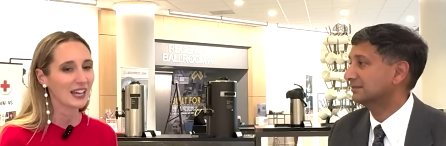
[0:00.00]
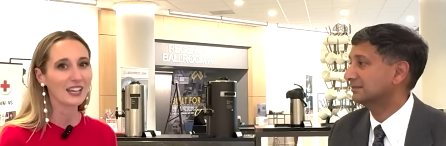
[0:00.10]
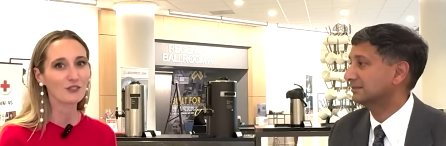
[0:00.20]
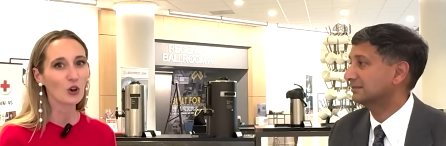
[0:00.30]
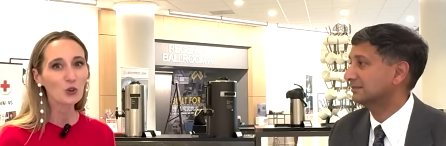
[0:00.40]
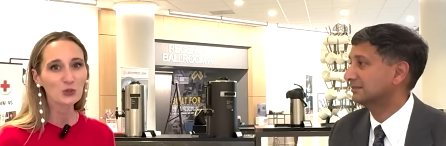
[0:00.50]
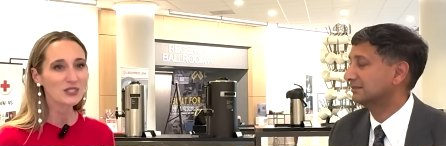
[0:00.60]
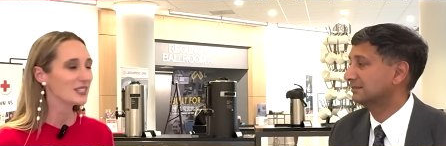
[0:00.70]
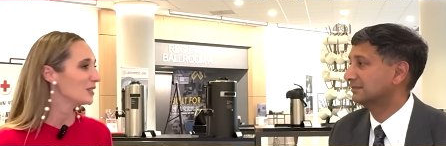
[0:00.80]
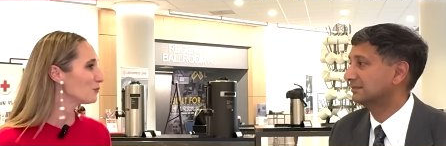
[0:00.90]
Speaker 1: I have a whole
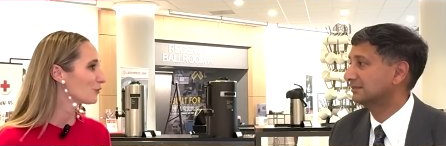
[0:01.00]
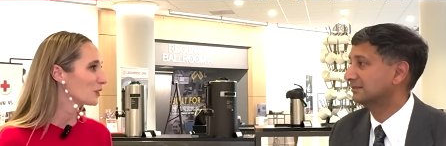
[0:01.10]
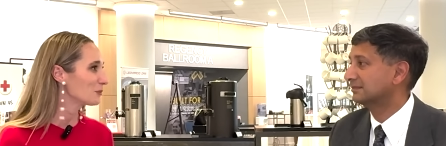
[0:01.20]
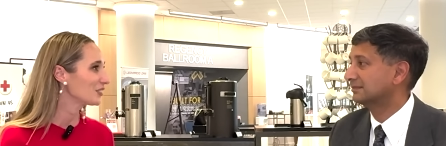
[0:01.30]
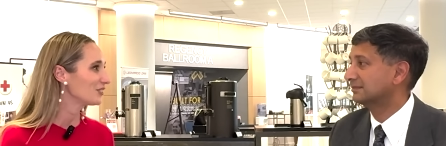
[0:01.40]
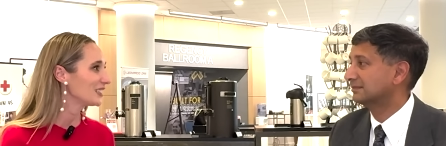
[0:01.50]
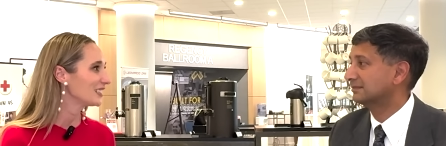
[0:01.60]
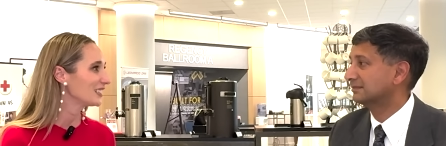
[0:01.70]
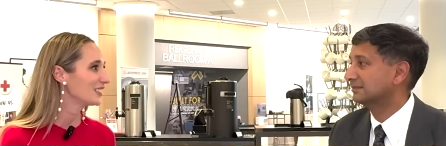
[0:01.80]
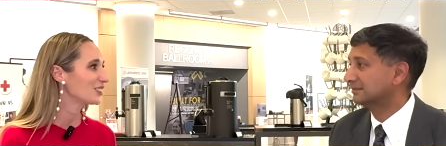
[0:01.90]
team from
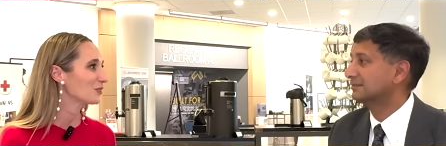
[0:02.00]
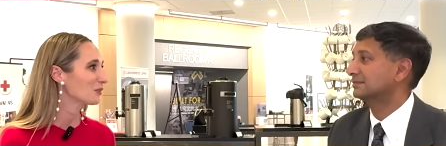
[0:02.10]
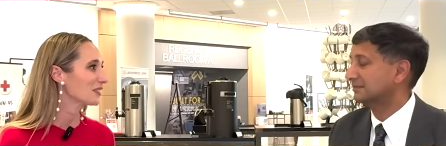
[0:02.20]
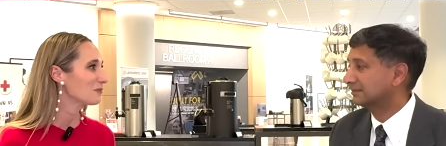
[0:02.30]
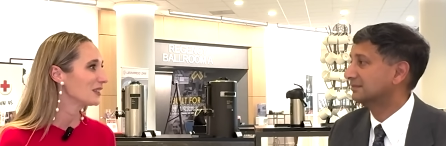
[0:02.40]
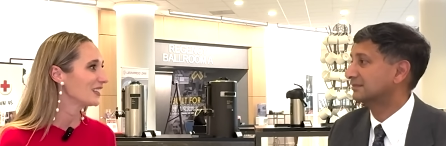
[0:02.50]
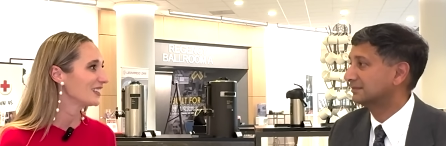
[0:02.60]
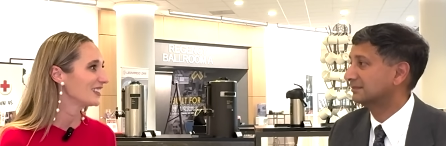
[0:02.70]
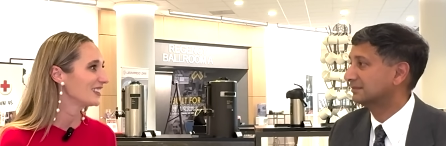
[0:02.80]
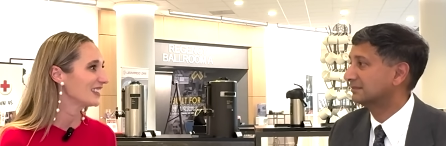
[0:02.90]
Govini here with me,
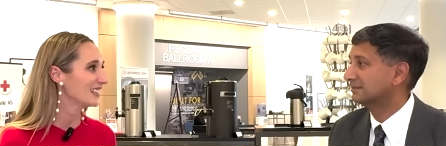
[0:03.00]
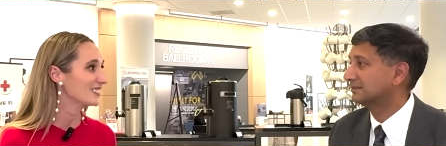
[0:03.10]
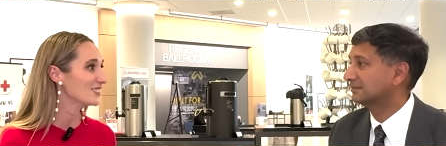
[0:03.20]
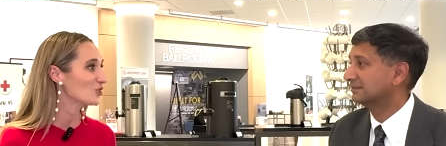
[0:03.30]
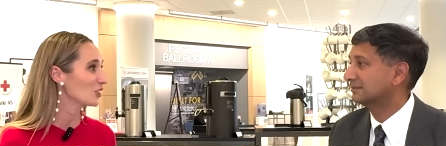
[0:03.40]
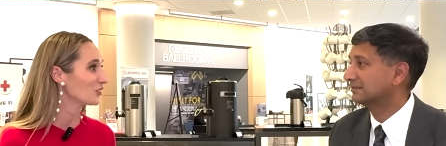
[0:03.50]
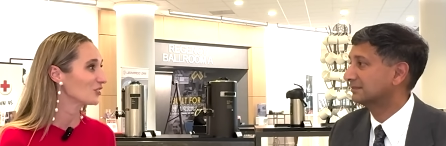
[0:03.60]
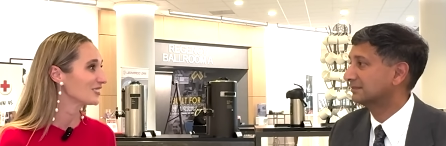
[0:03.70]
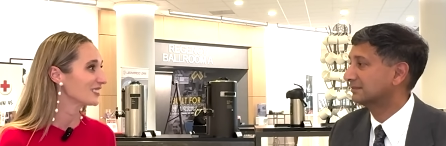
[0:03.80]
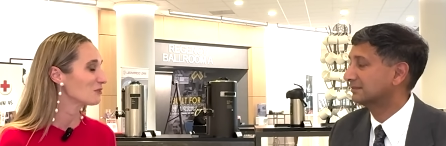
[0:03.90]
and that's
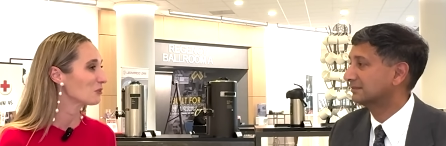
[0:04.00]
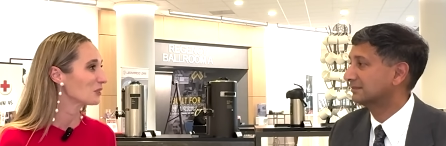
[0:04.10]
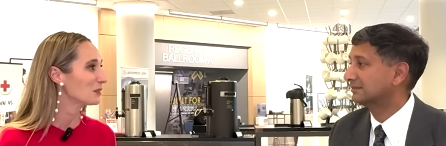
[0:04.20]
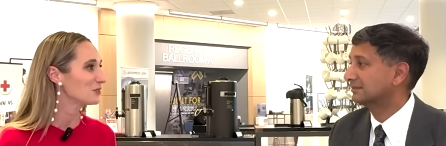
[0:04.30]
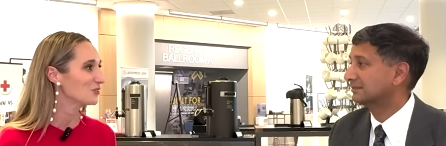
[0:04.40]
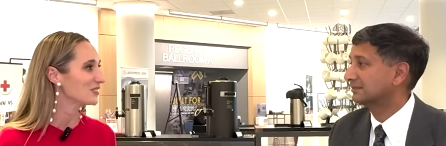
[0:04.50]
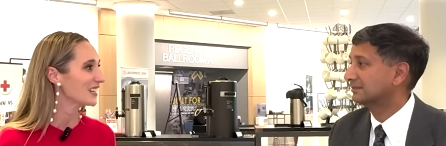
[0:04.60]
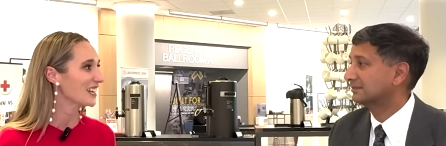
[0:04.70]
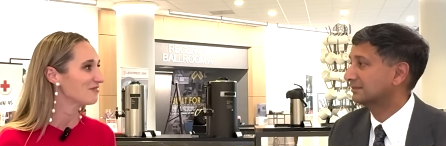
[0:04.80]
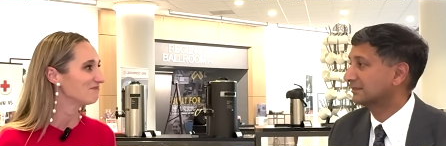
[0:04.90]
generally what we're up to
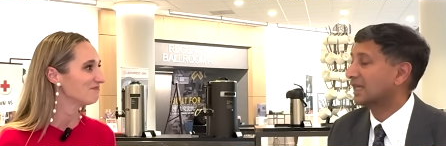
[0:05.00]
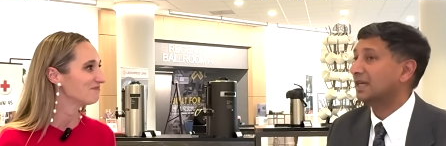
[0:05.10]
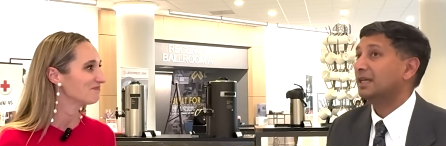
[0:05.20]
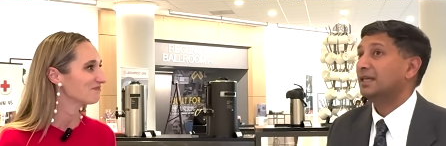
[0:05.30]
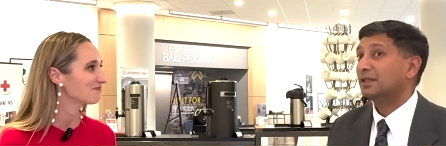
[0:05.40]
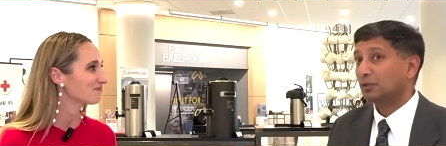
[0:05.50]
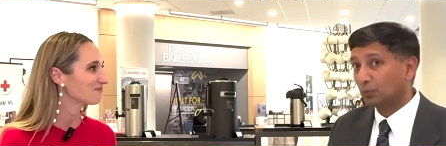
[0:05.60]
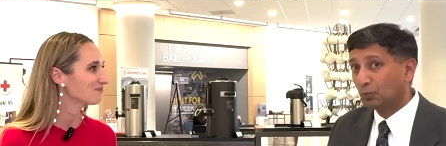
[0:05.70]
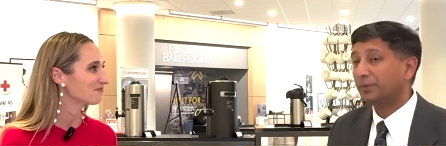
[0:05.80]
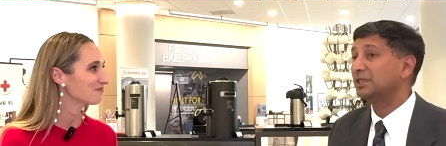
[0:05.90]
today.
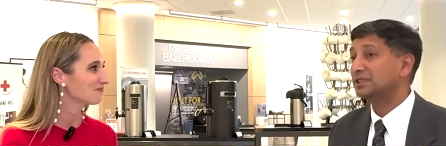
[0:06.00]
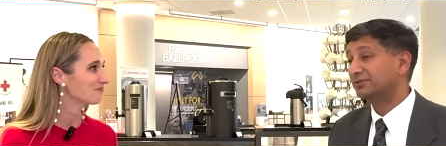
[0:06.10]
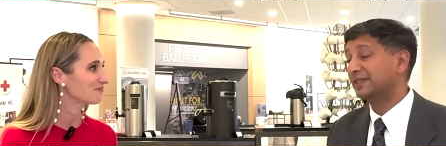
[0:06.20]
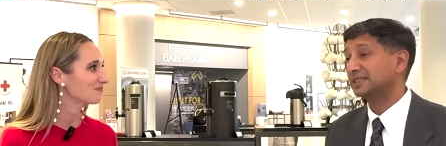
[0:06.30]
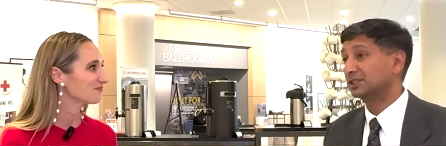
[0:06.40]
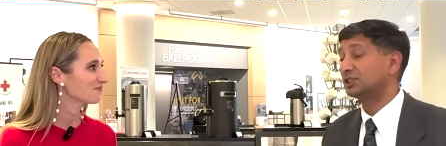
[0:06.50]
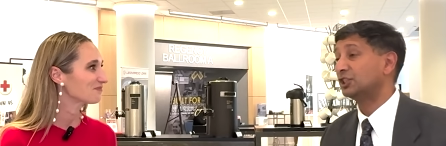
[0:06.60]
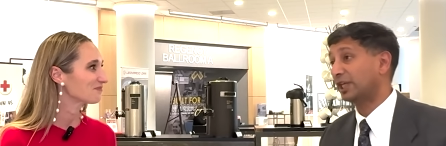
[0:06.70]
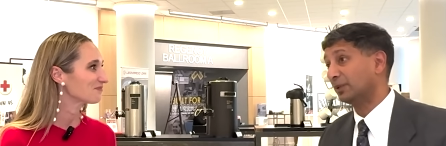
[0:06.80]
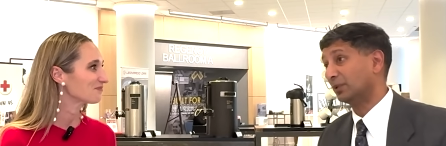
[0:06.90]
Speaker 2: Women in Defense in
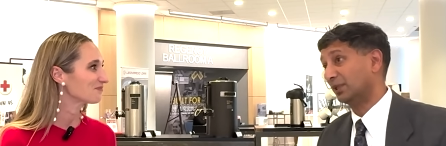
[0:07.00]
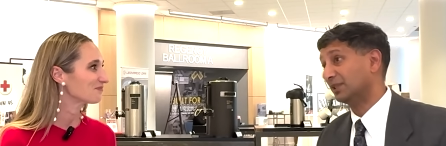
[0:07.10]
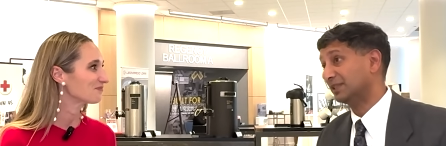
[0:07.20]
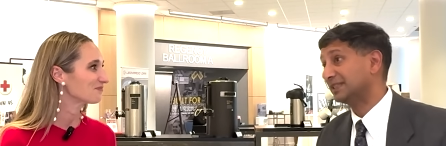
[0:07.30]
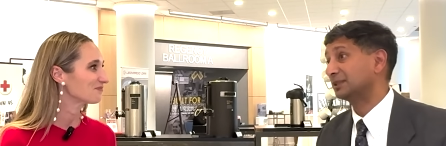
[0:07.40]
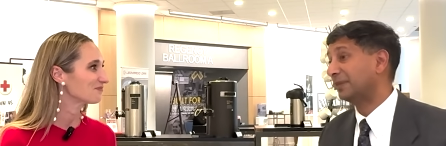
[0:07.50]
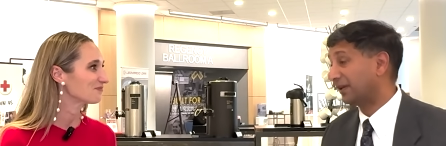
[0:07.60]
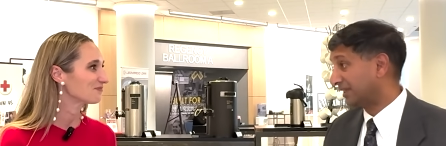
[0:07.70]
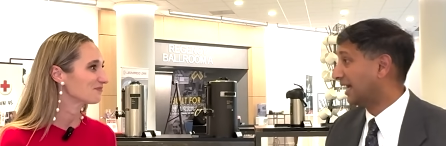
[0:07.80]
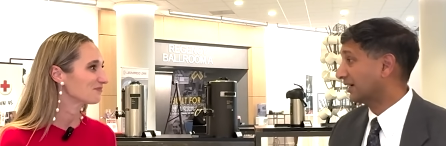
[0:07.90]
general is
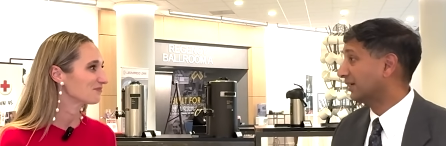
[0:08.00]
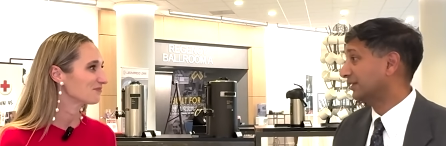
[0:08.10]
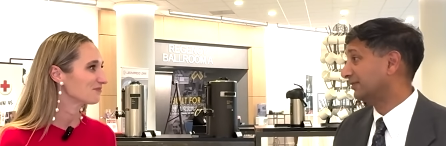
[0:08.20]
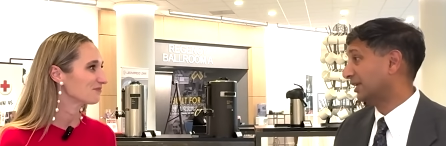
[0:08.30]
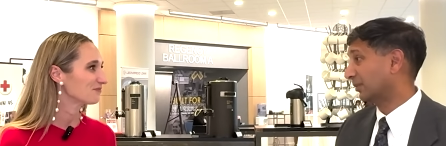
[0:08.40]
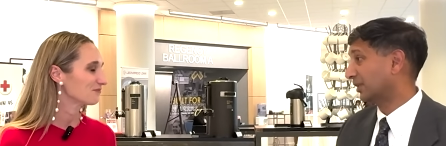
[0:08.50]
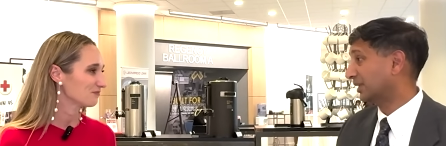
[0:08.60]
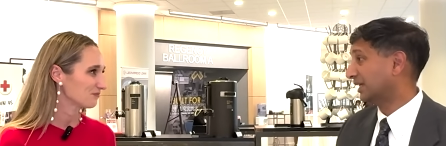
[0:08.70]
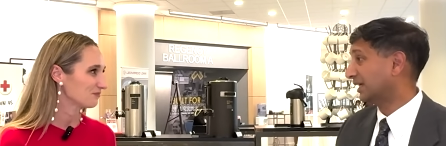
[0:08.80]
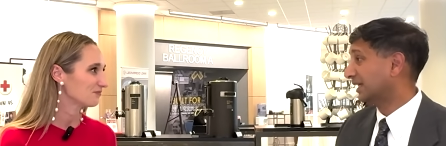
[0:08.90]
about that kind of
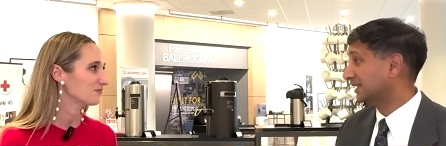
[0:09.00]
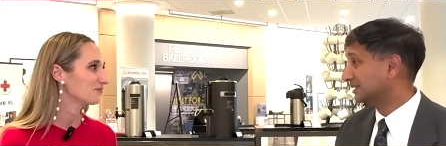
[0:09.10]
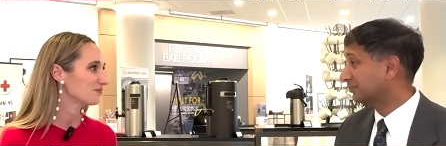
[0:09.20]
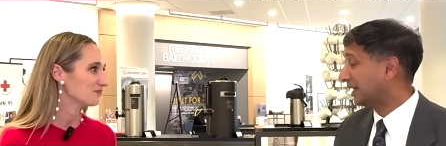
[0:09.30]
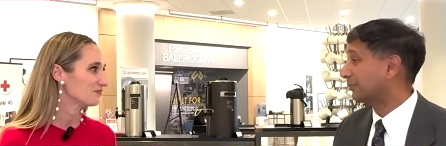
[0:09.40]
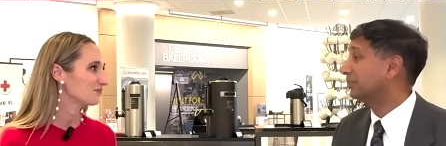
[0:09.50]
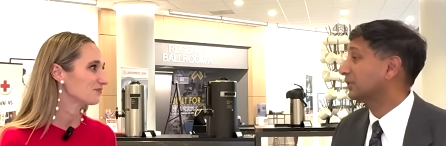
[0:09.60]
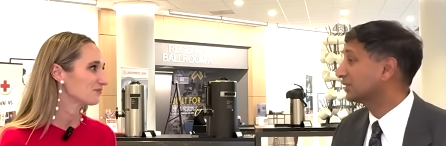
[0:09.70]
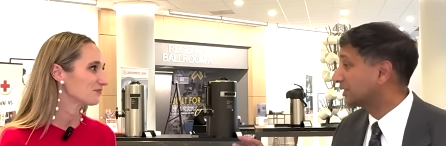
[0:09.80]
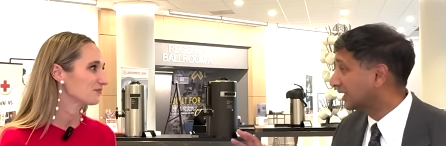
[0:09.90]
networking, and it's about
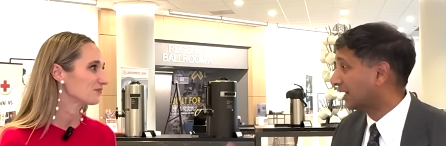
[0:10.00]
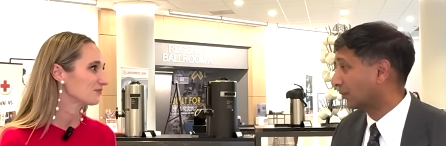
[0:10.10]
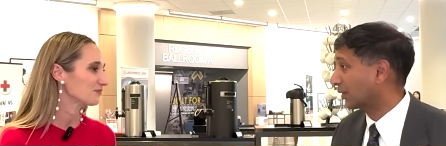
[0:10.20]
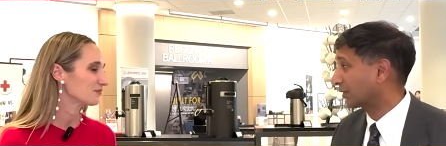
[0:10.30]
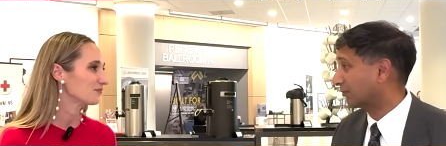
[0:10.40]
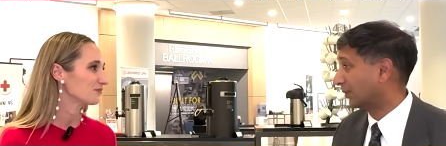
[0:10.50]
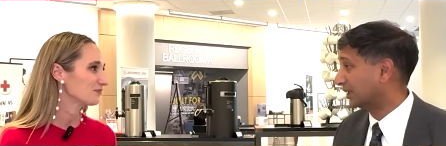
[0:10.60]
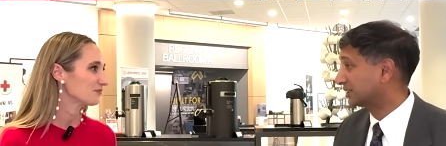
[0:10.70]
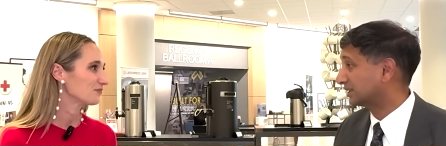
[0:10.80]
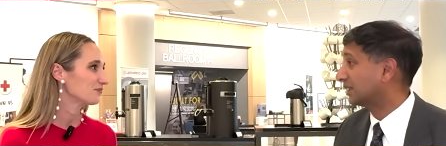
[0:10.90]
building that
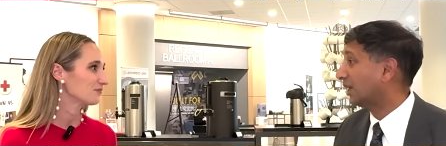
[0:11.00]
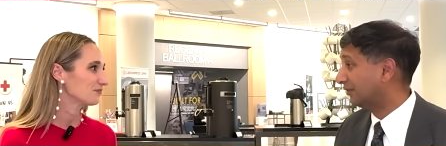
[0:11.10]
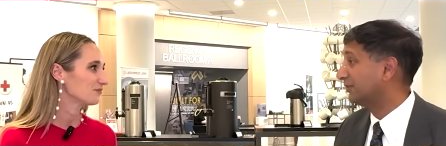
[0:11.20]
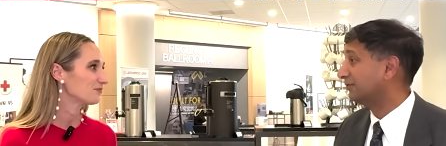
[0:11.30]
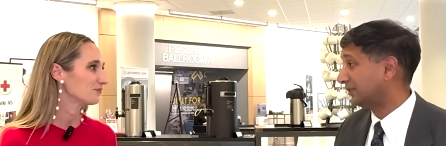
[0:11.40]
workforce of the